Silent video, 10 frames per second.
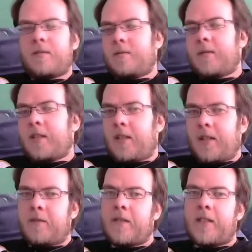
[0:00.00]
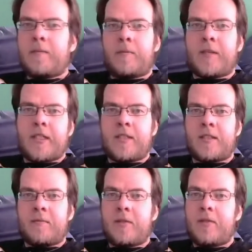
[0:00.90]
with a lot of time passed in
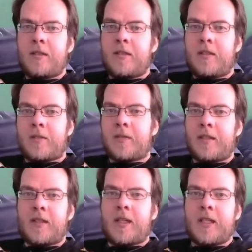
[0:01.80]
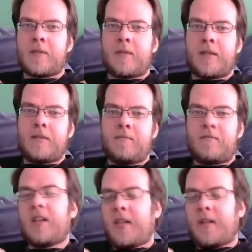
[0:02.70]
between this one and the last one,
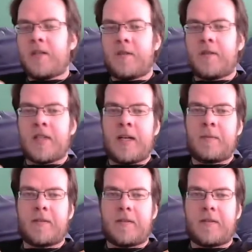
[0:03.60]
a lot of stuff has happened.